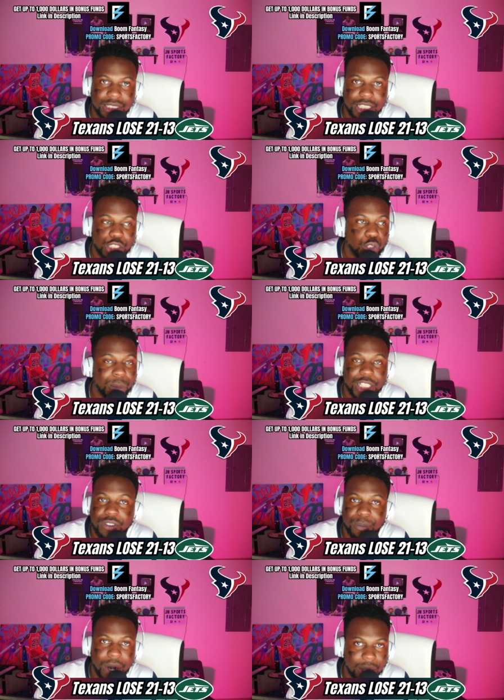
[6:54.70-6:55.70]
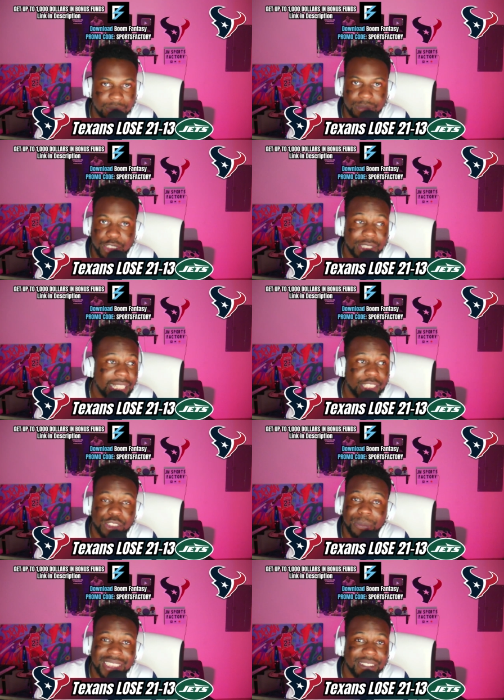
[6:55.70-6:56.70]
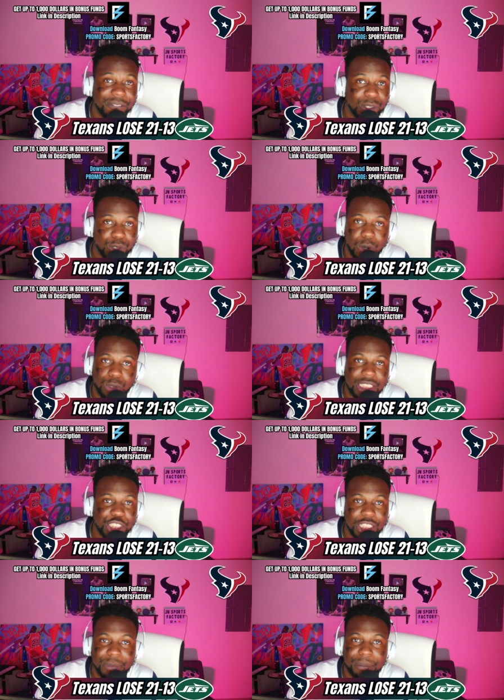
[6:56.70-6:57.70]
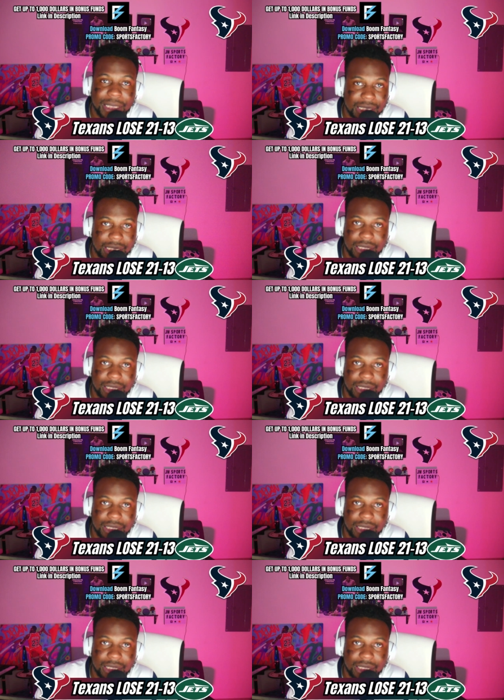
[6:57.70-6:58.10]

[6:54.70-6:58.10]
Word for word: It's too much of a problem. Your kicker is missing field goals he shouldn't be missing.